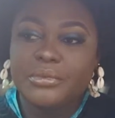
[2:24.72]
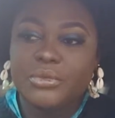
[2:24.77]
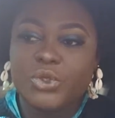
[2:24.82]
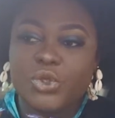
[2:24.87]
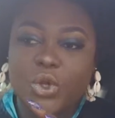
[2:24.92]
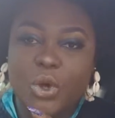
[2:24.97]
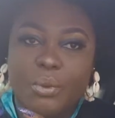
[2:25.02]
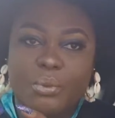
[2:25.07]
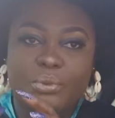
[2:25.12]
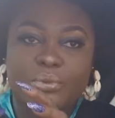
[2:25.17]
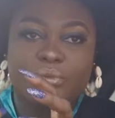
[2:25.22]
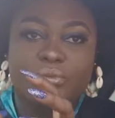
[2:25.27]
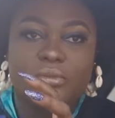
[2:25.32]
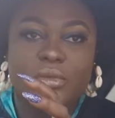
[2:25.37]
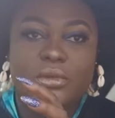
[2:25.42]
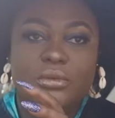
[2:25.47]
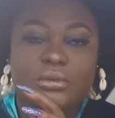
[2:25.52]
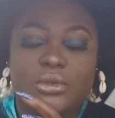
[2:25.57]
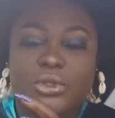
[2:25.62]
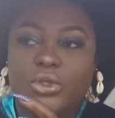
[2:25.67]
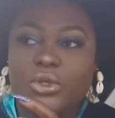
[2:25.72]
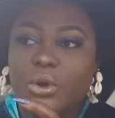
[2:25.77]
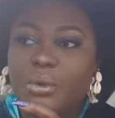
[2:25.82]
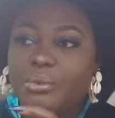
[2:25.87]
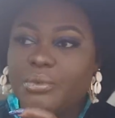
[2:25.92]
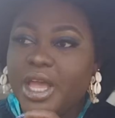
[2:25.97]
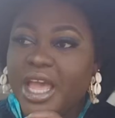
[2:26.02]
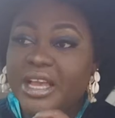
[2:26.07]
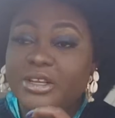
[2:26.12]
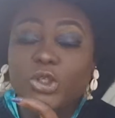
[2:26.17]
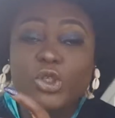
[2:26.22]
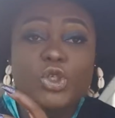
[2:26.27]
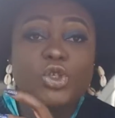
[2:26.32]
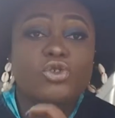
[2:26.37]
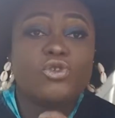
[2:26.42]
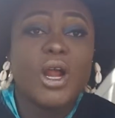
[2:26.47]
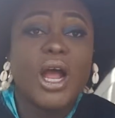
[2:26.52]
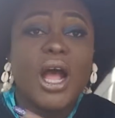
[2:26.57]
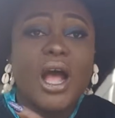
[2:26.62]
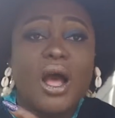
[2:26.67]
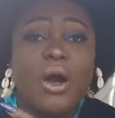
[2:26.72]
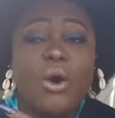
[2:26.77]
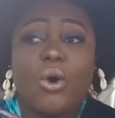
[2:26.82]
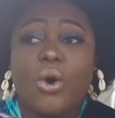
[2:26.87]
some extra